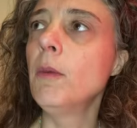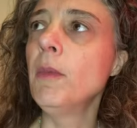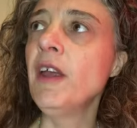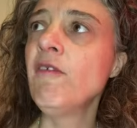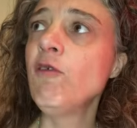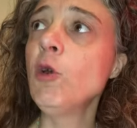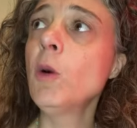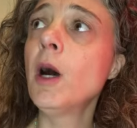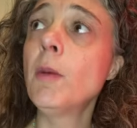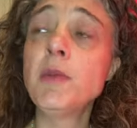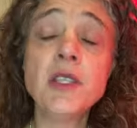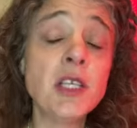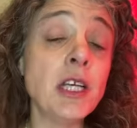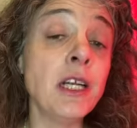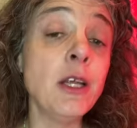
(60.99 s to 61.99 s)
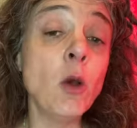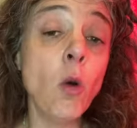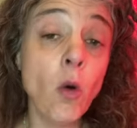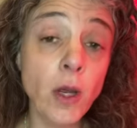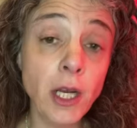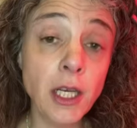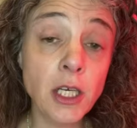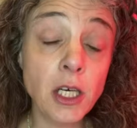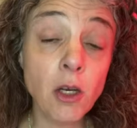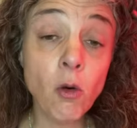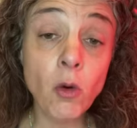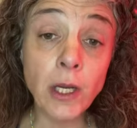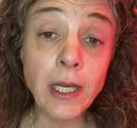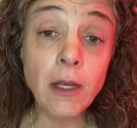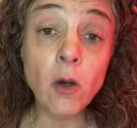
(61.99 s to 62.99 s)
If you are particularly
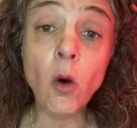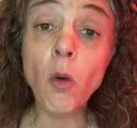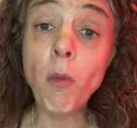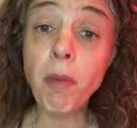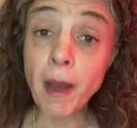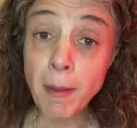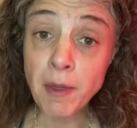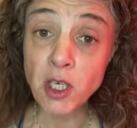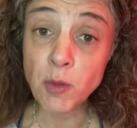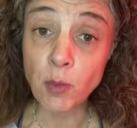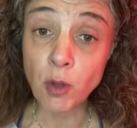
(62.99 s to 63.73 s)
oily or blemish